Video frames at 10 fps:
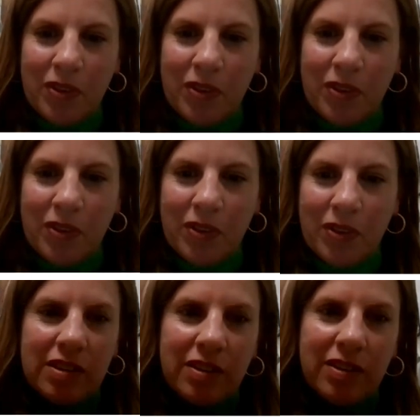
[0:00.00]

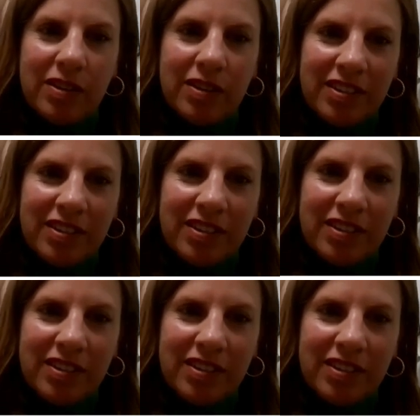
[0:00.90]

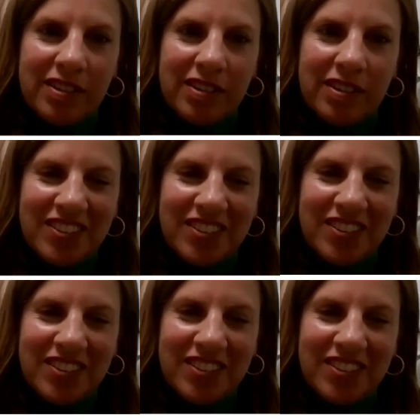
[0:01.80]

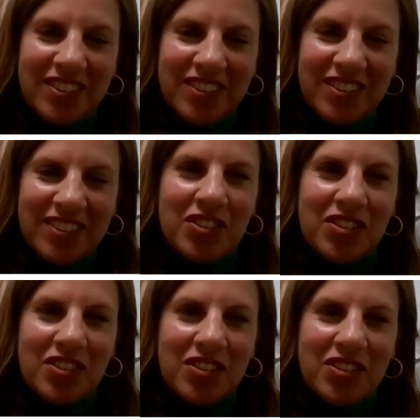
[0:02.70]

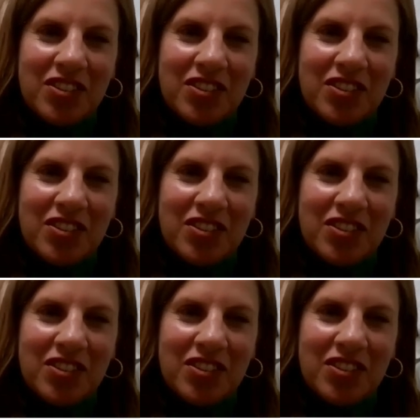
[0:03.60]

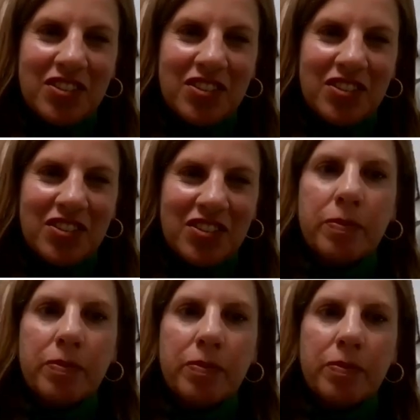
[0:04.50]

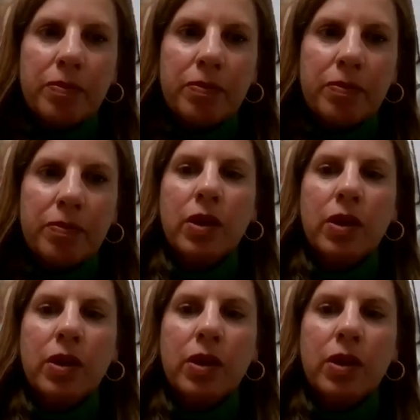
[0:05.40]

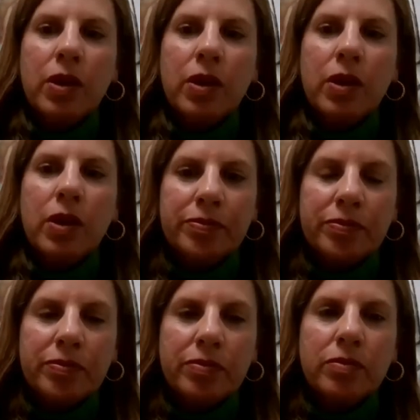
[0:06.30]

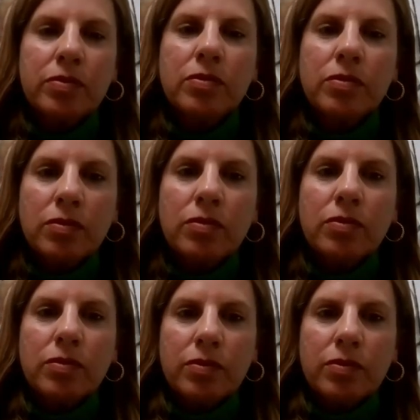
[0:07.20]
(silent)